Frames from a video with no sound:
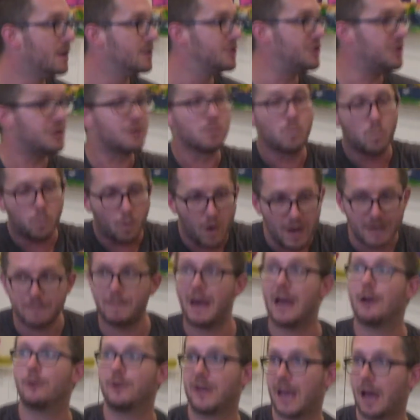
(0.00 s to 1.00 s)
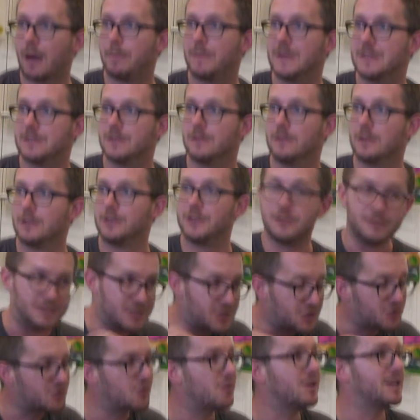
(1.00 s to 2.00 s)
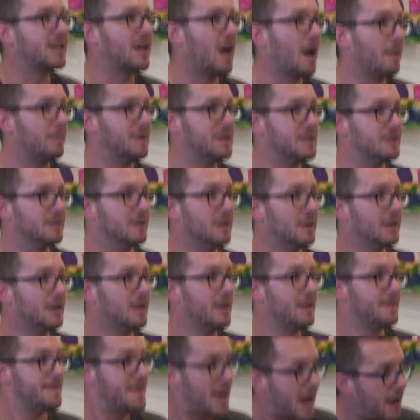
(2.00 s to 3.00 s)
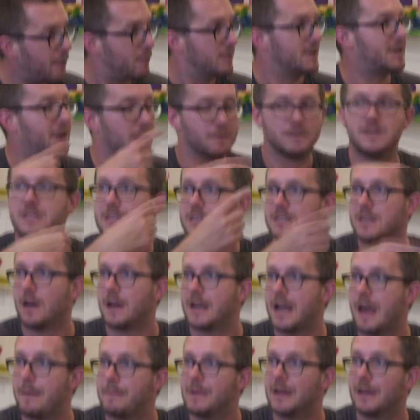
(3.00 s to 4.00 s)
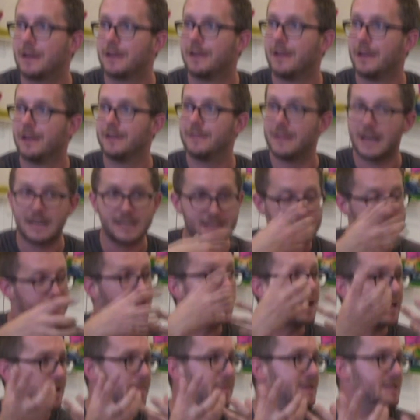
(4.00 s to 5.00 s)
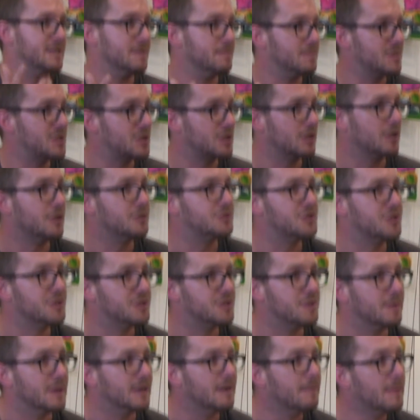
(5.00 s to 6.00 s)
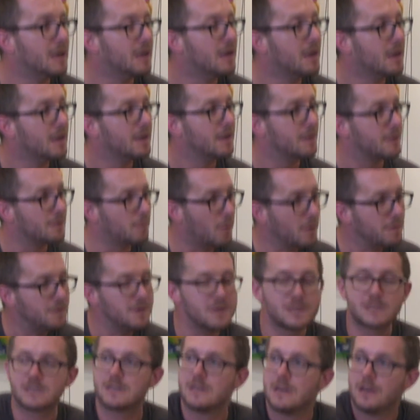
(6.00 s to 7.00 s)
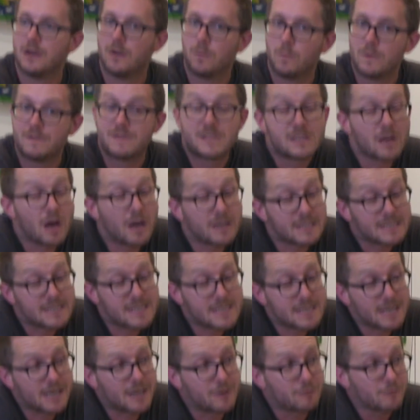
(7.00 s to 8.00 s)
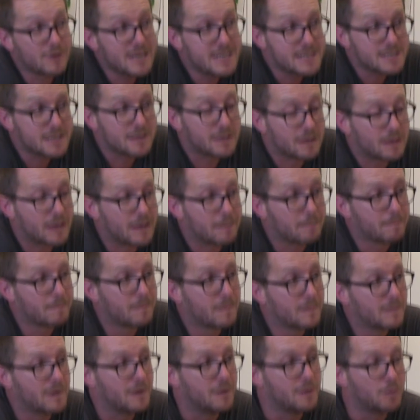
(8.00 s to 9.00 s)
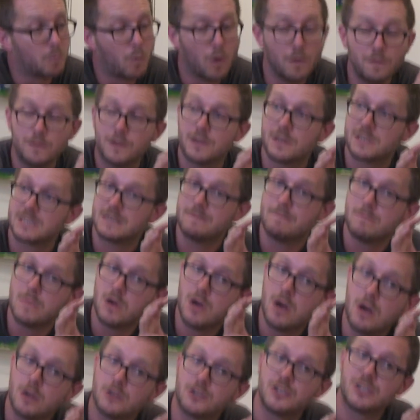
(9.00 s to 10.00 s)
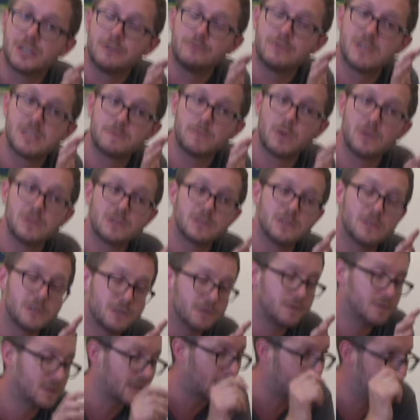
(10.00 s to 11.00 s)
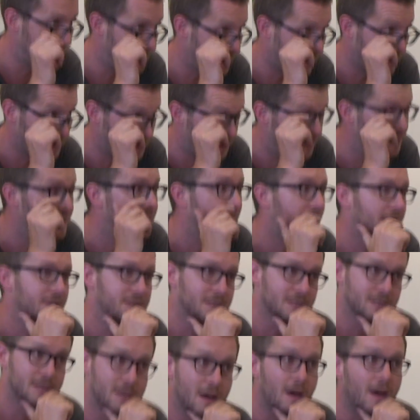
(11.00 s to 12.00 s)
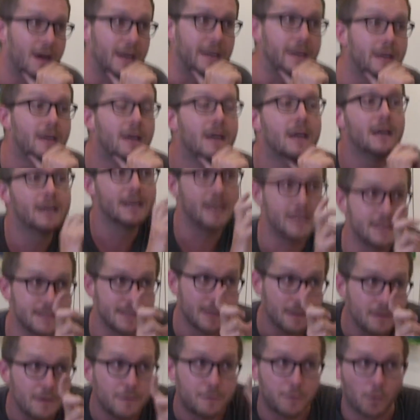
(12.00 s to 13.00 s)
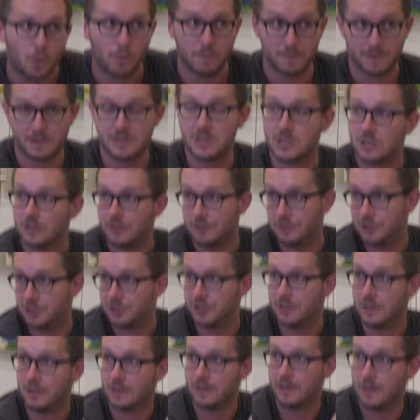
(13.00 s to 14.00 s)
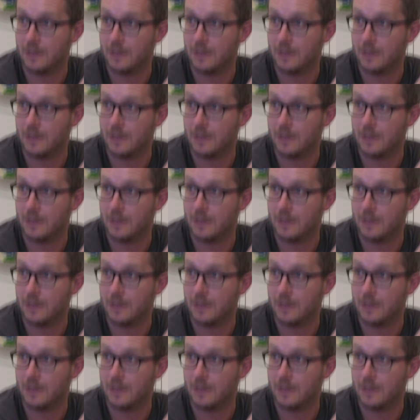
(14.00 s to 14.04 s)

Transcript: So you can wipe out capital, you destroy capital. That recovers the dynamic. That's a dynamism solution to it. The one that we've started seeing recently, and the one that's emerged in response to 2008-2009, is the other form of the solution,